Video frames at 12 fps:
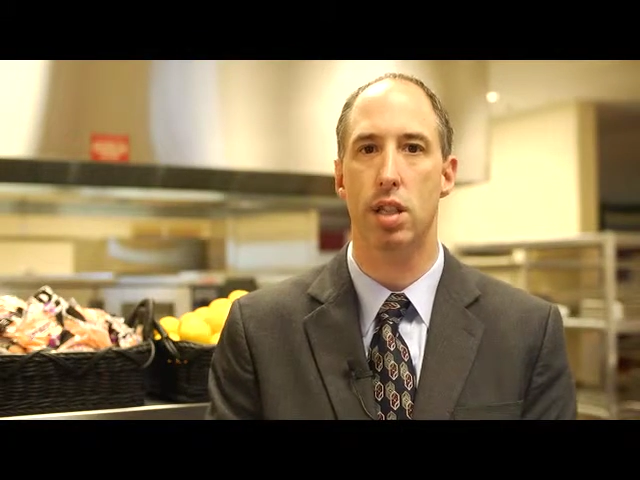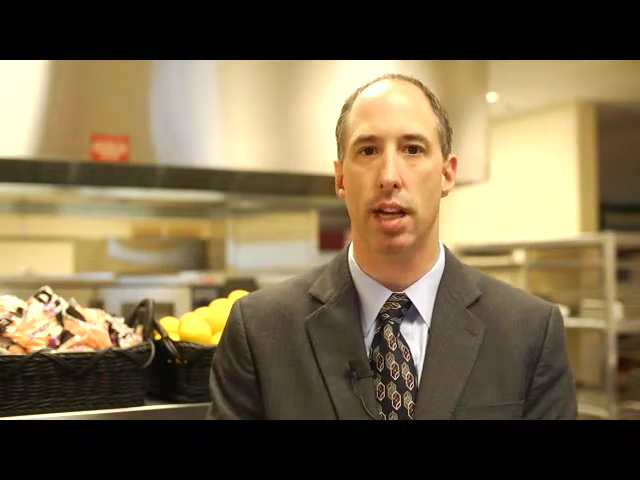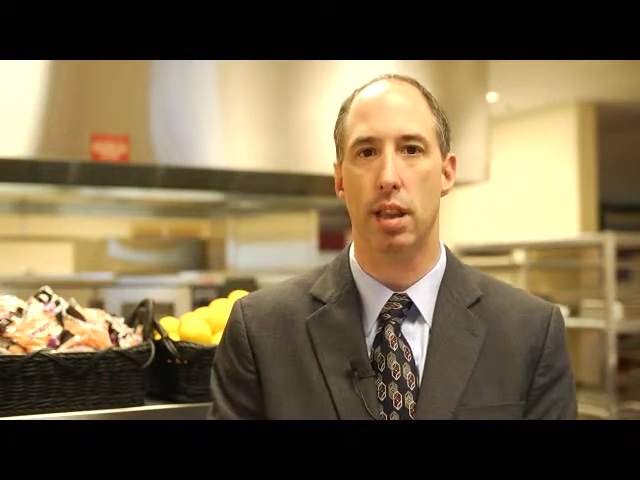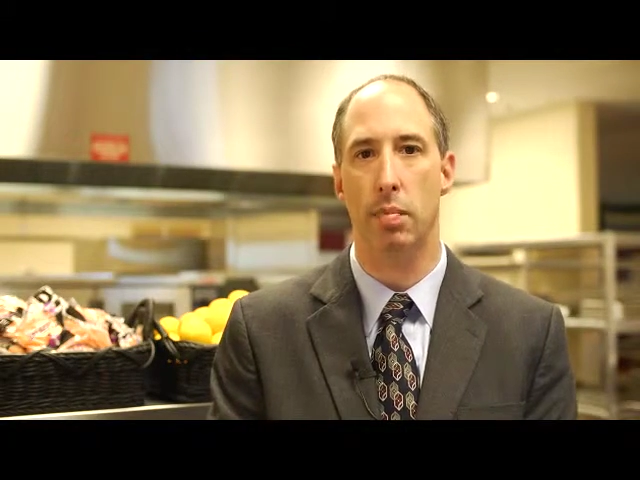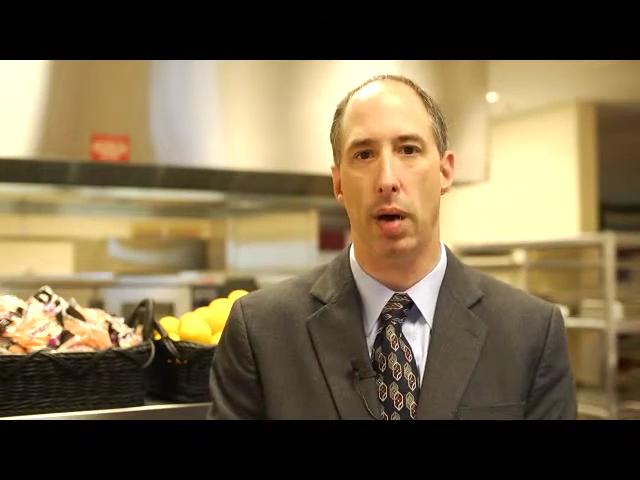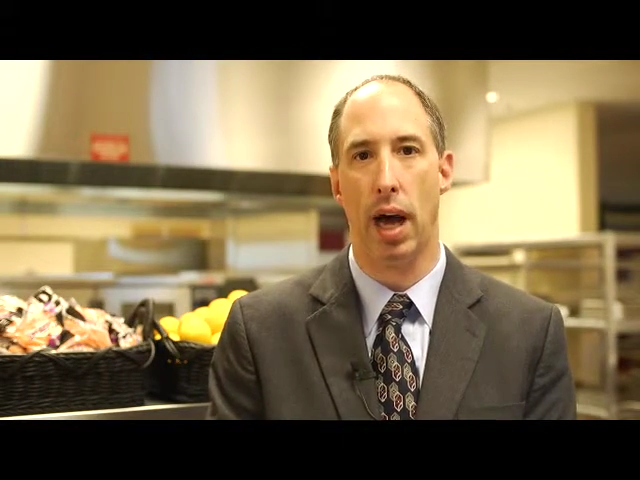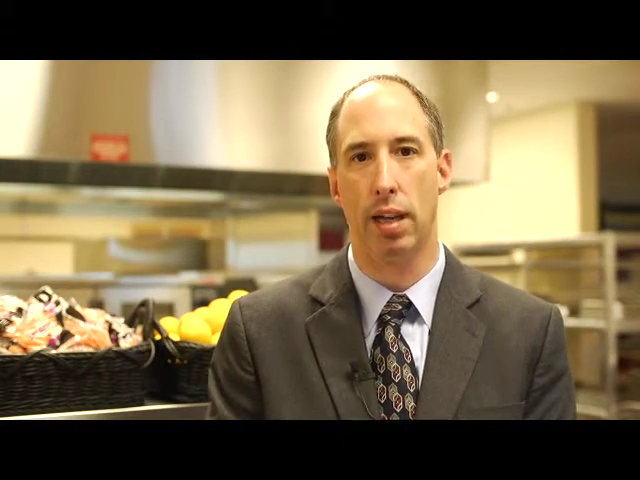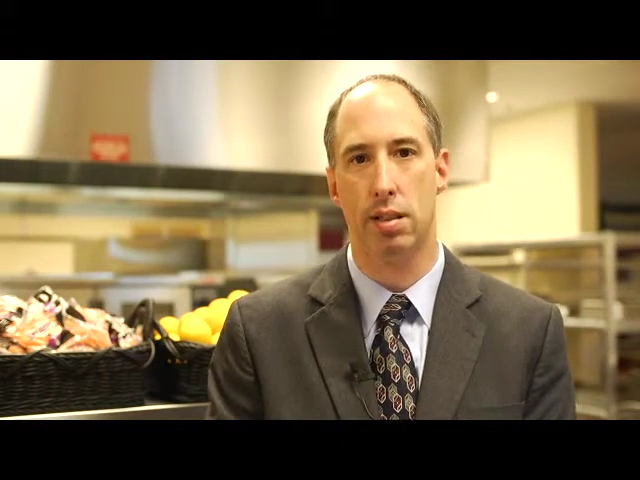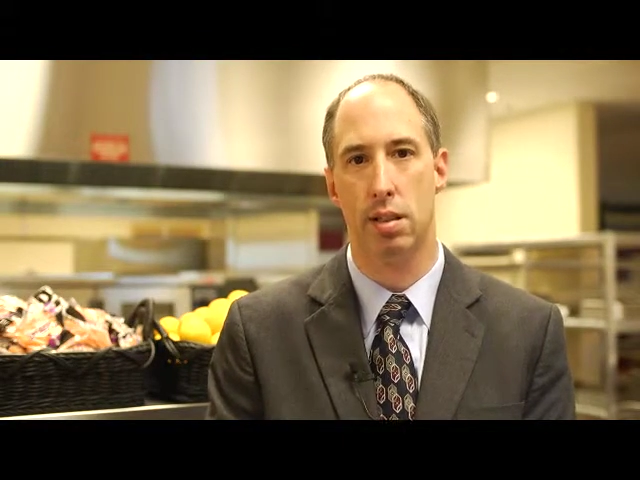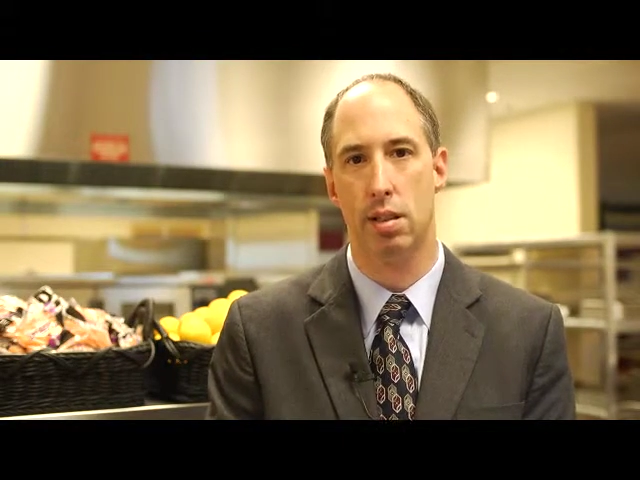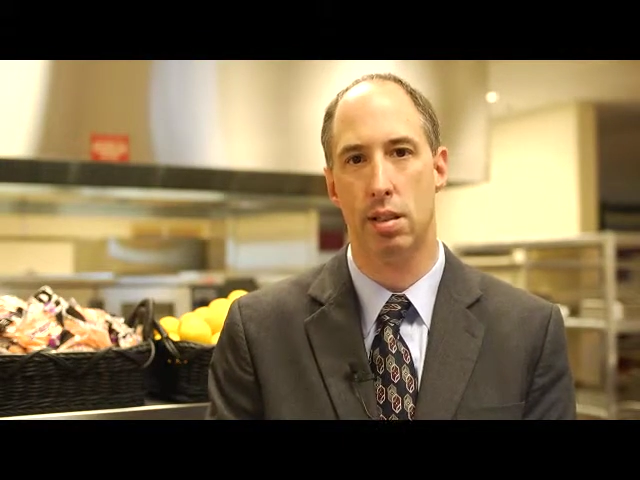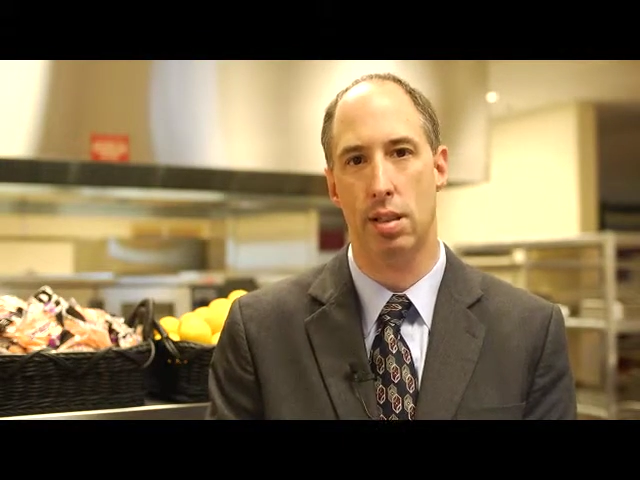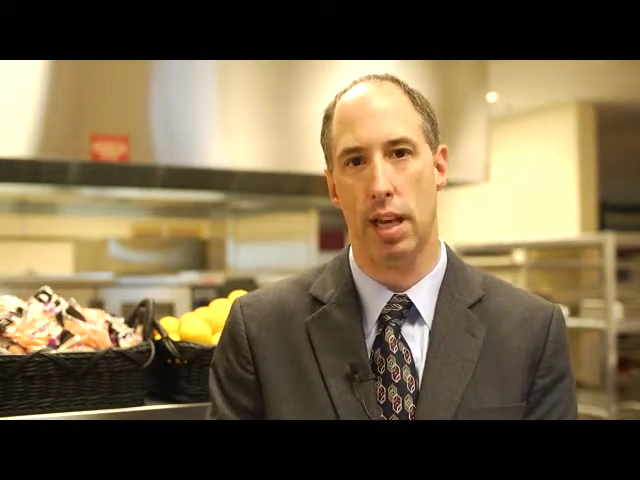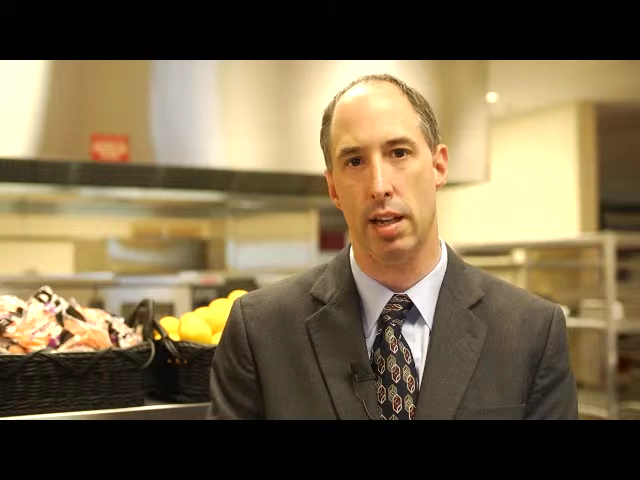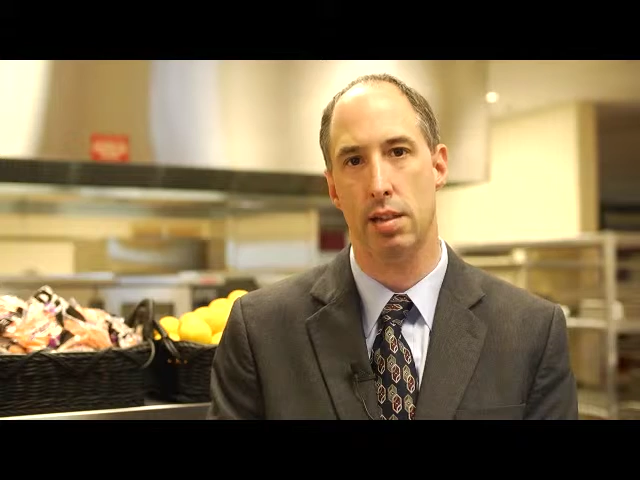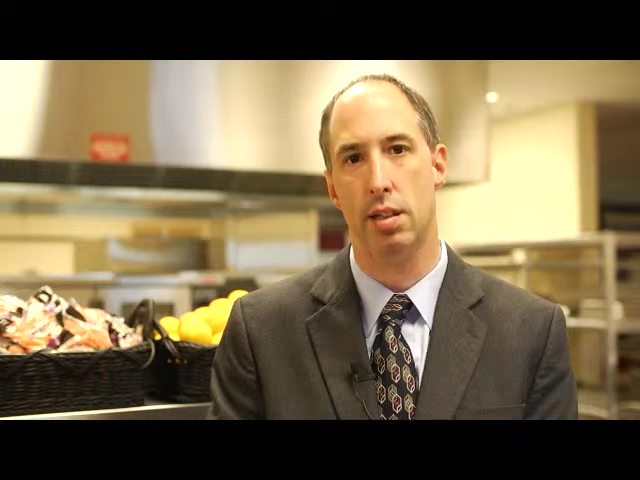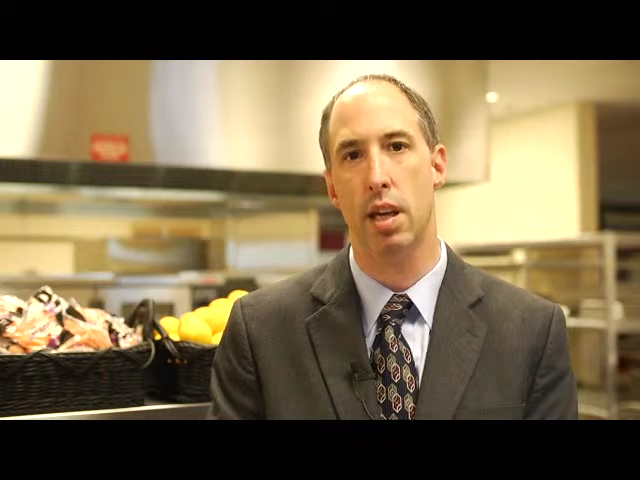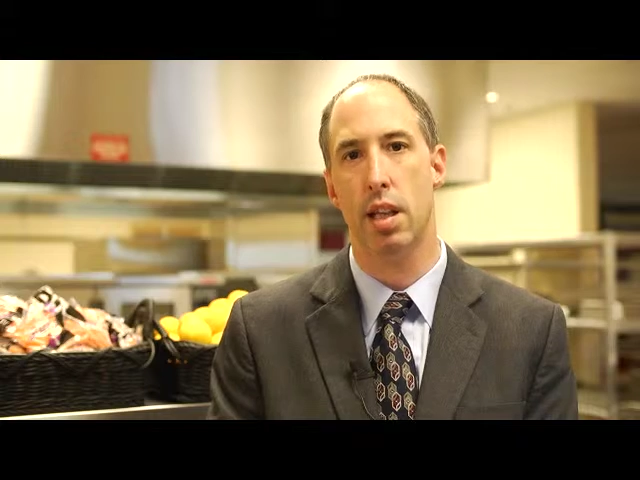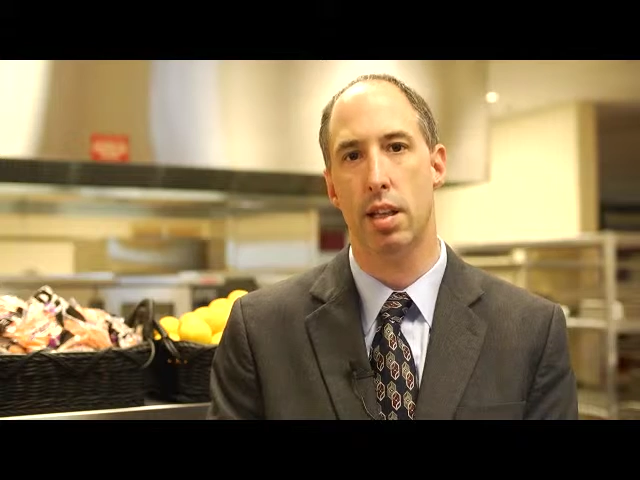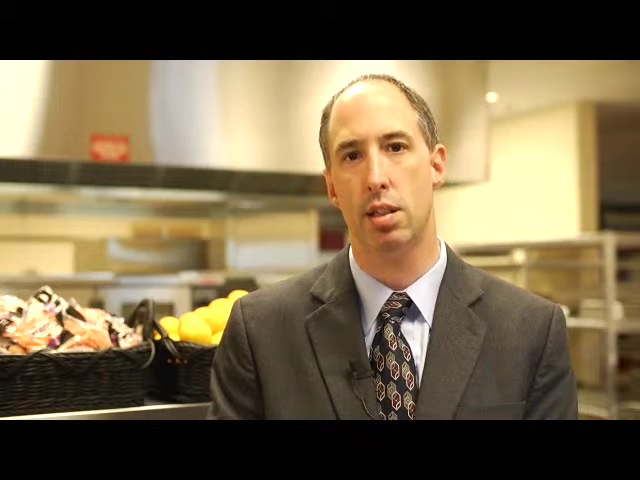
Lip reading: check the box that says